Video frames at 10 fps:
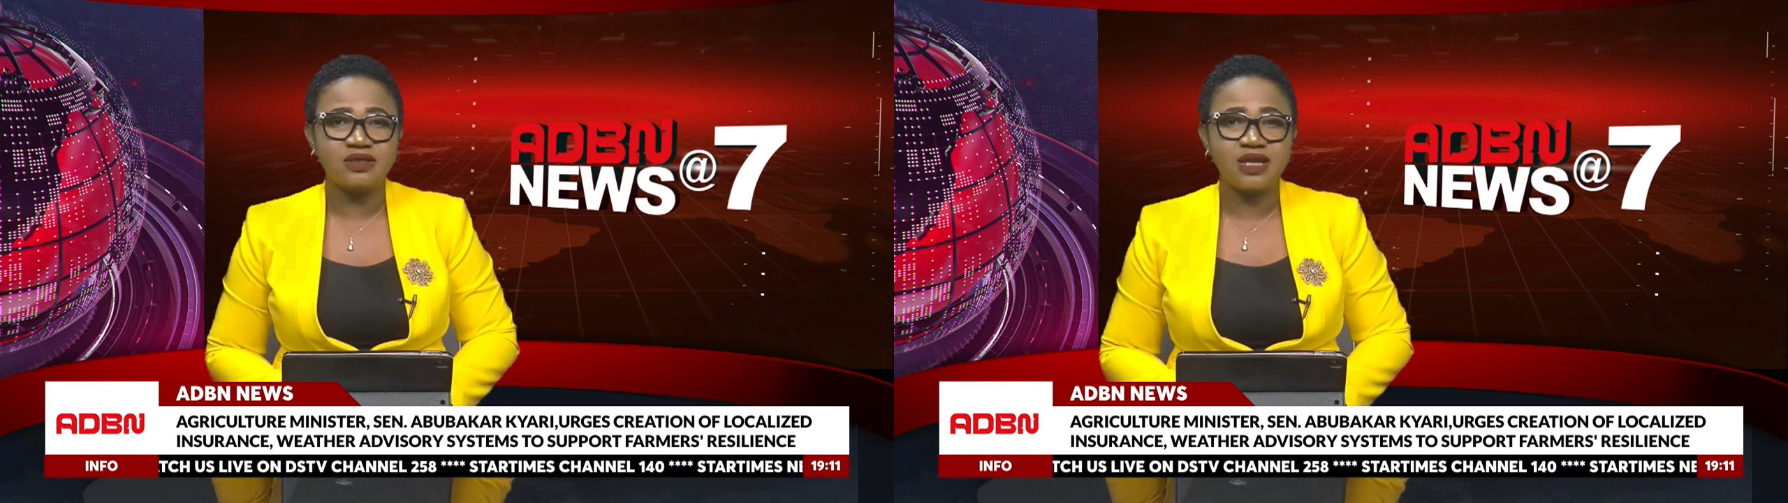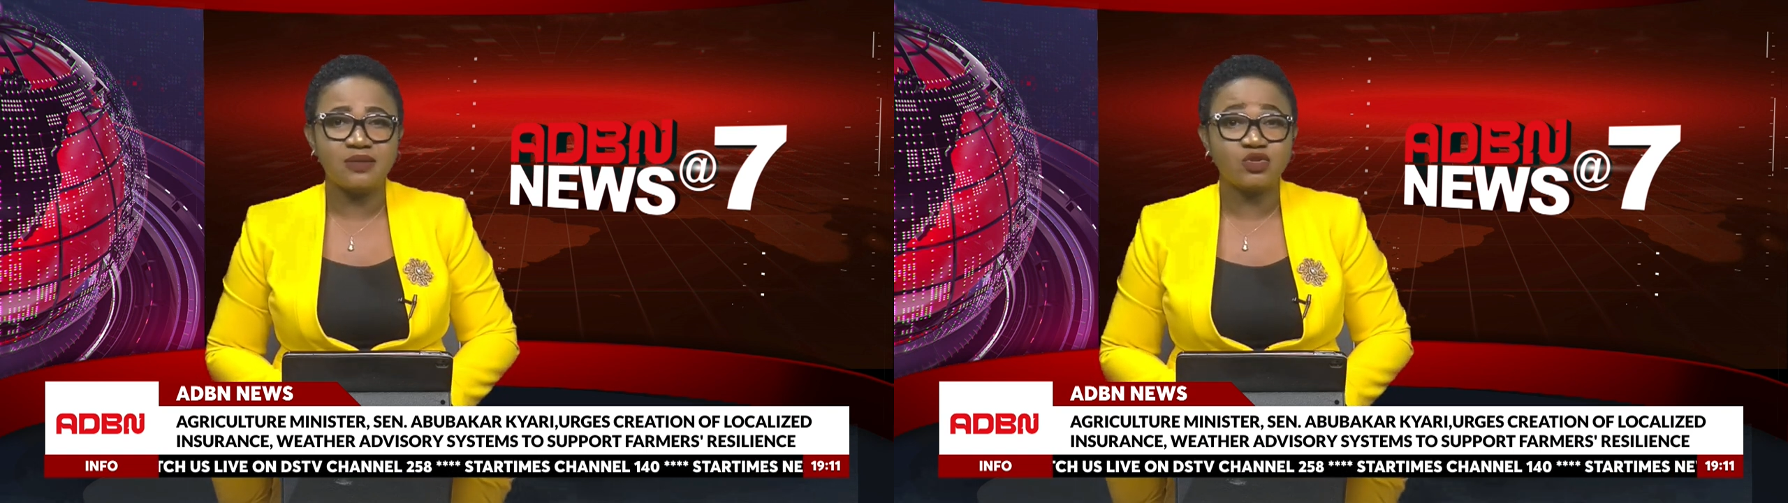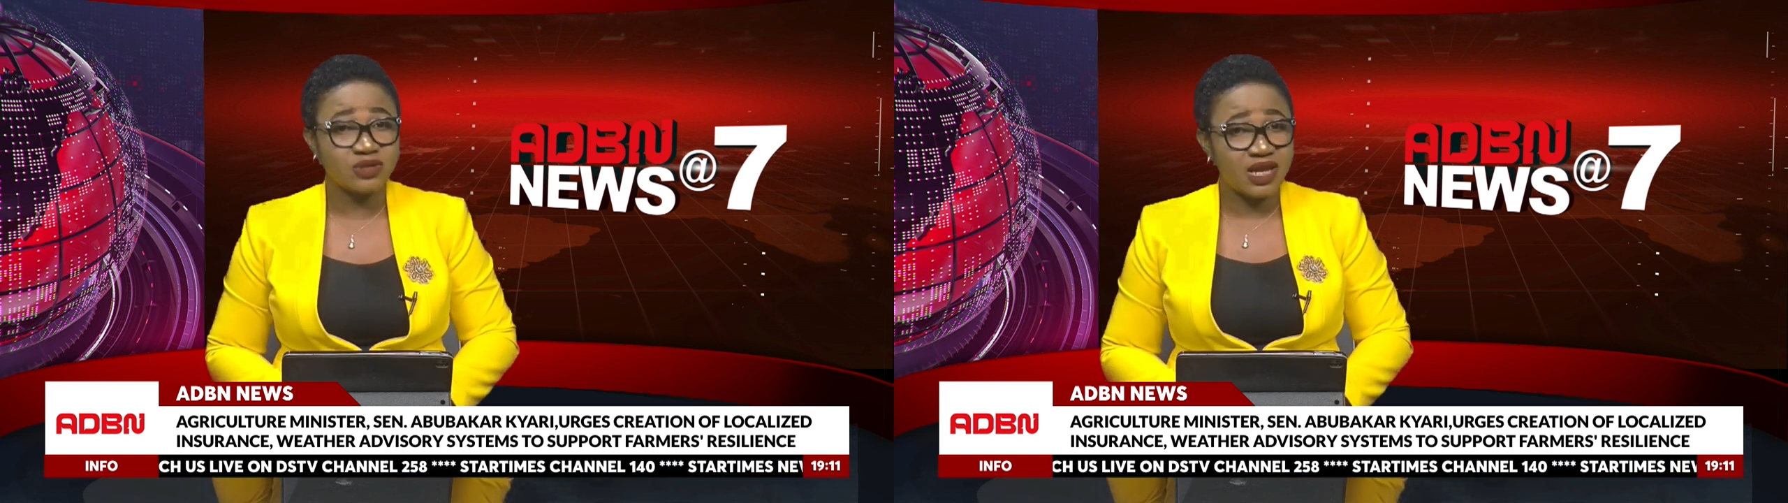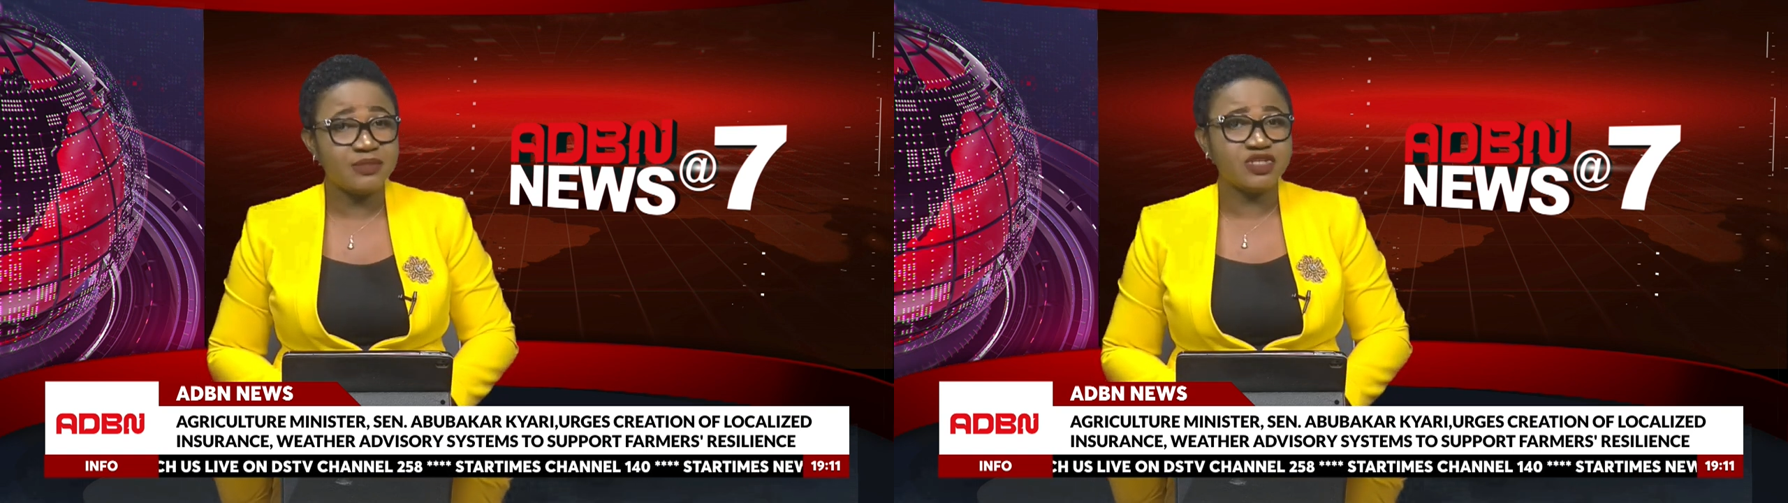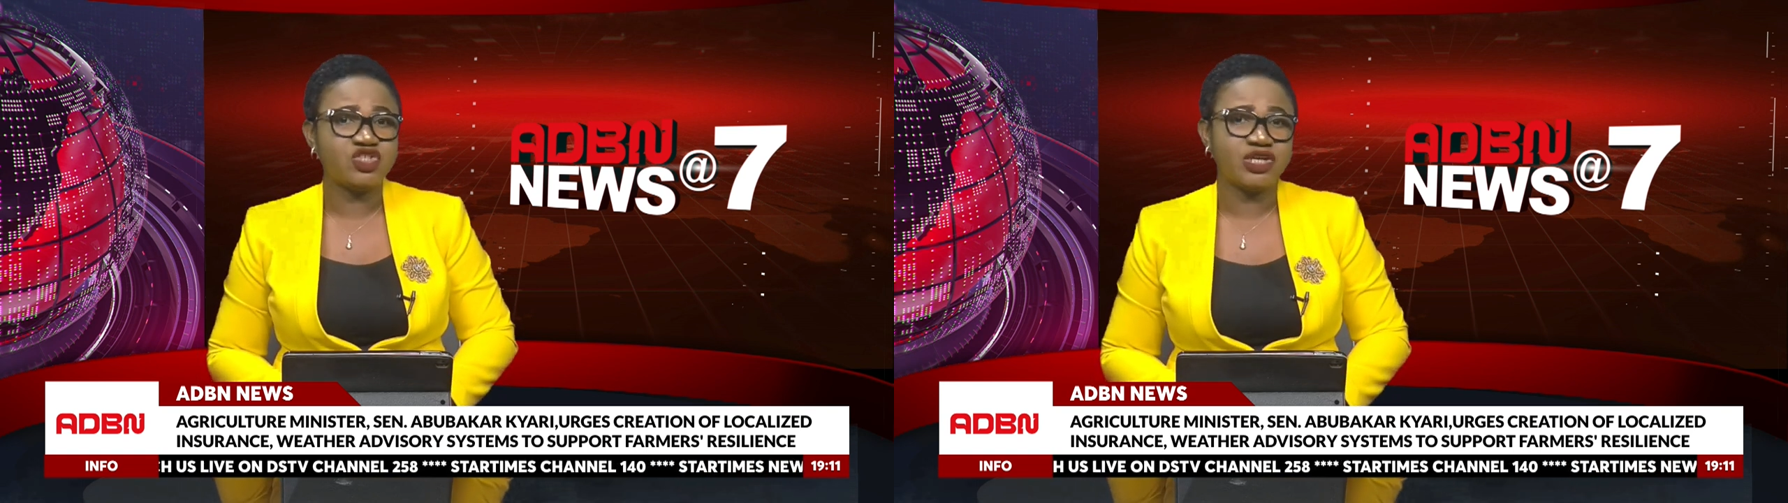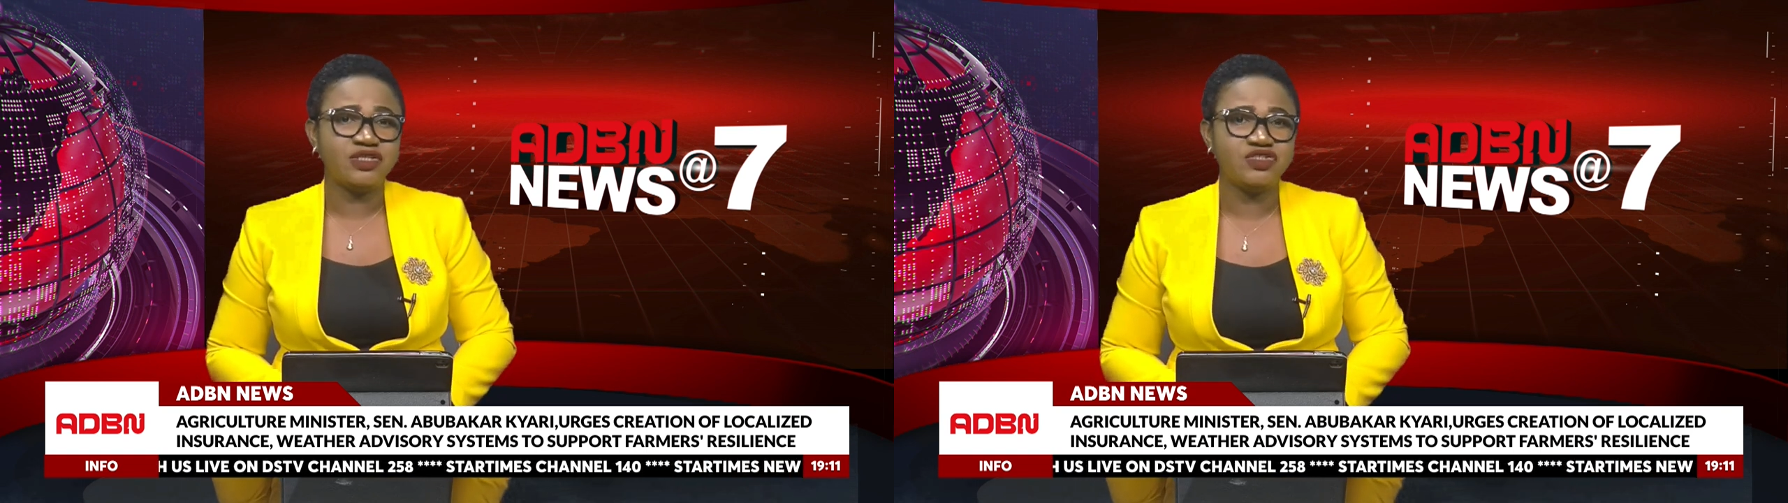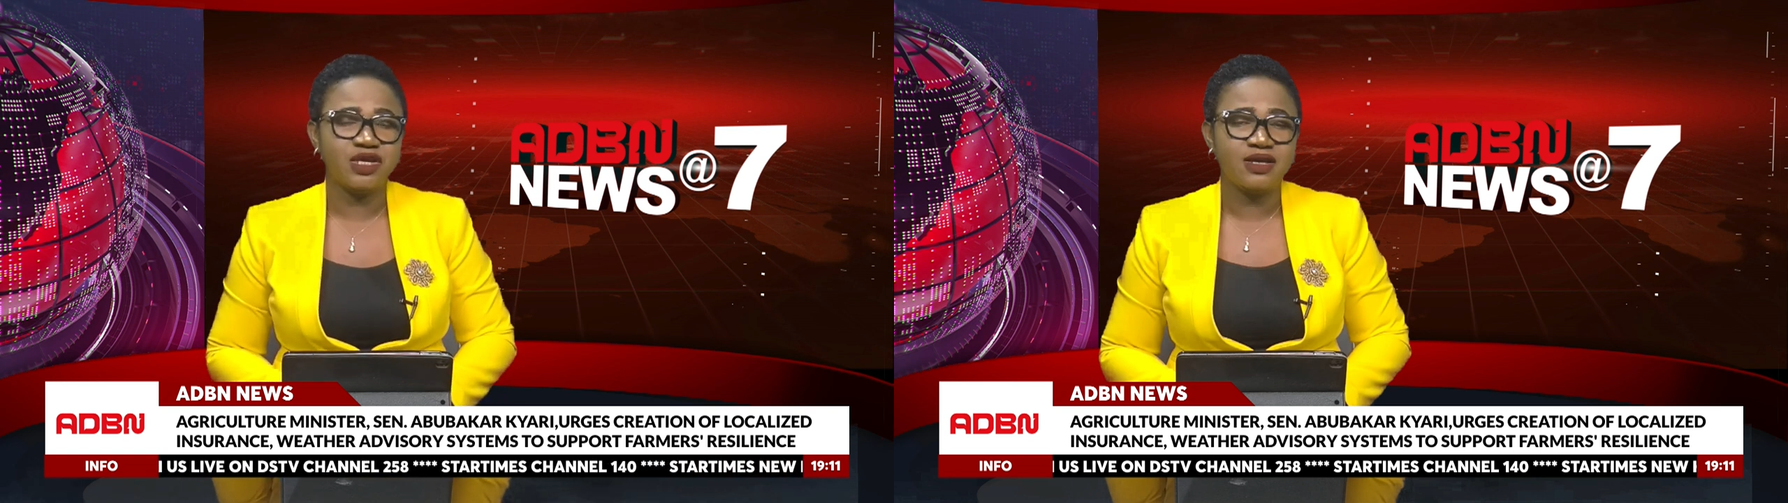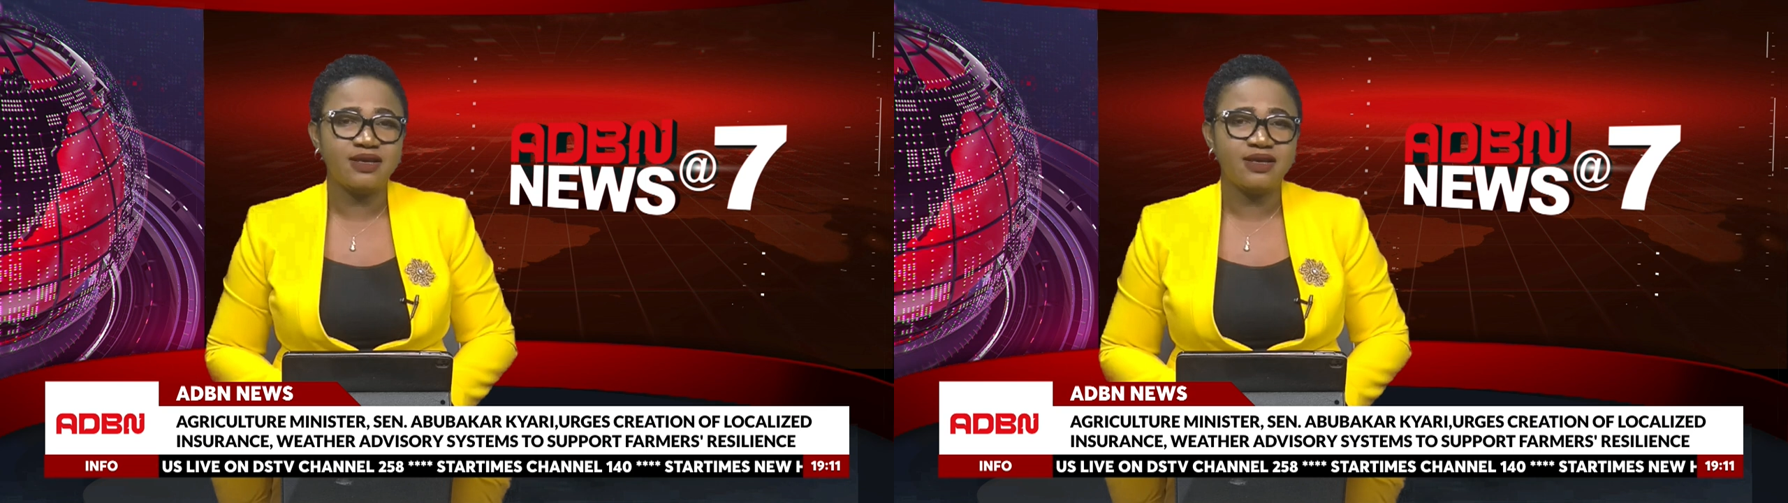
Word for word: cl to climate change